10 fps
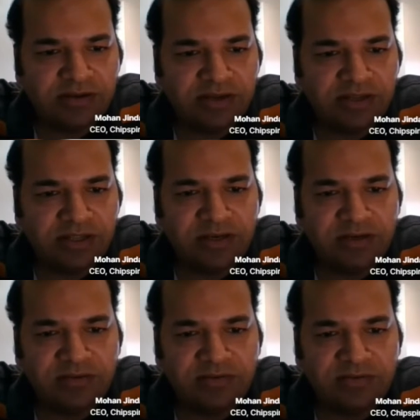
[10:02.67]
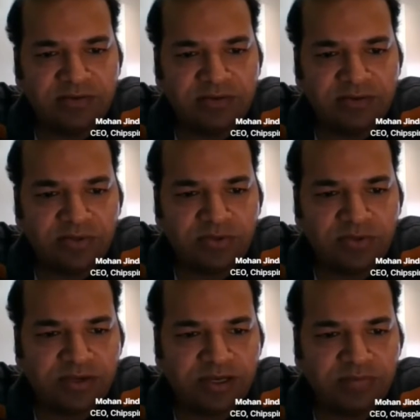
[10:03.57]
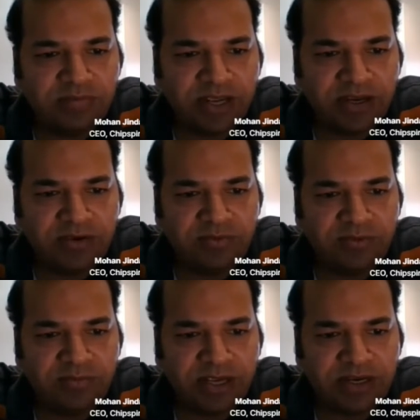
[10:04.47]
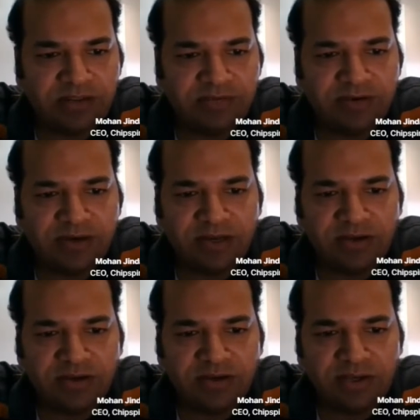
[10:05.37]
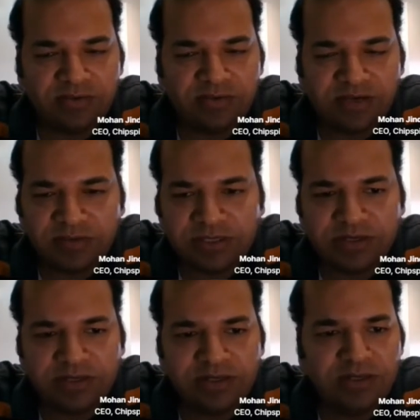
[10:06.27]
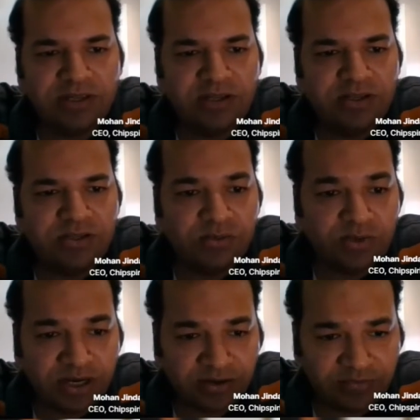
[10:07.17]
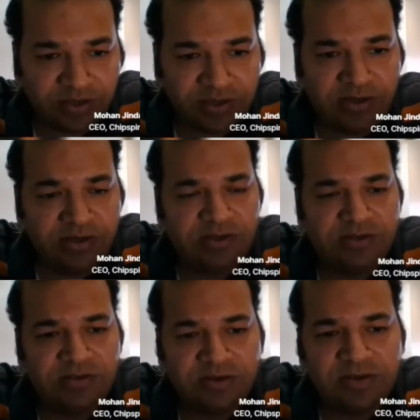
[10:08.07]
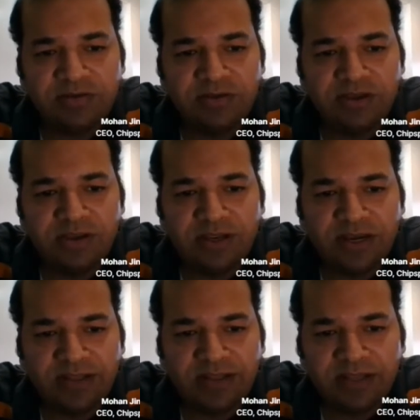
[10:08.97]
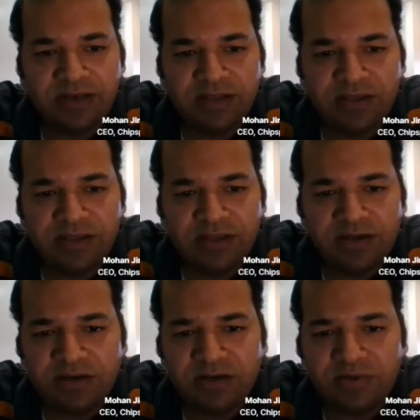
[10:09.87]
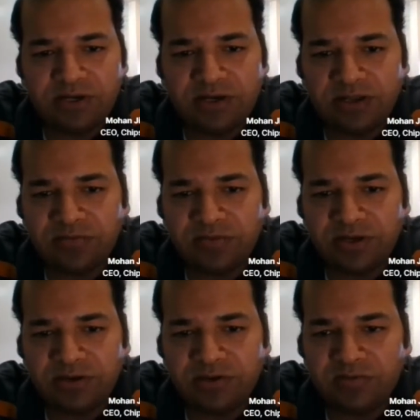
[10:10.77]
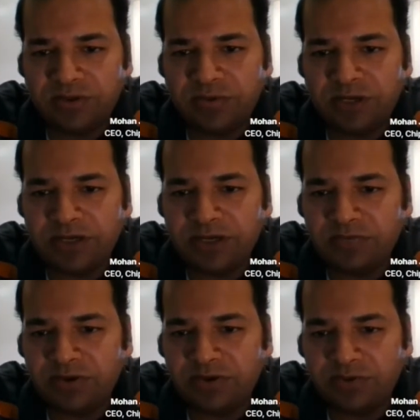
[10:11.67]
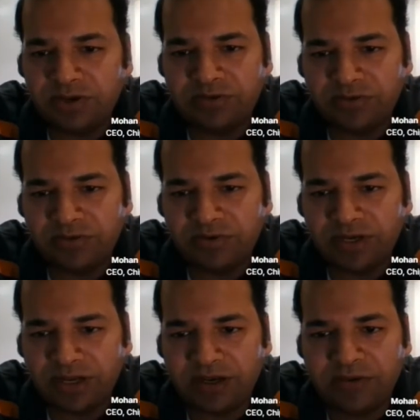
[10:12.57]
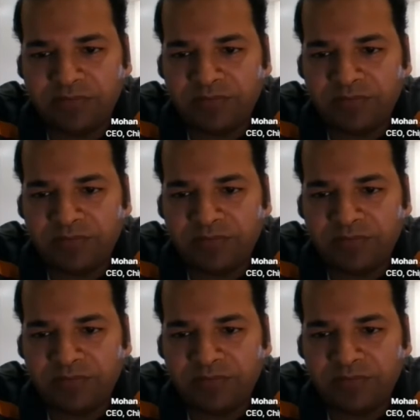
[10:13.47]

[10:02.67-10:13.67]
then it is we create the packet, we packetize the data, we establish the tunnel through hardware circuits, and then we transfer it over the public network to the receiver end,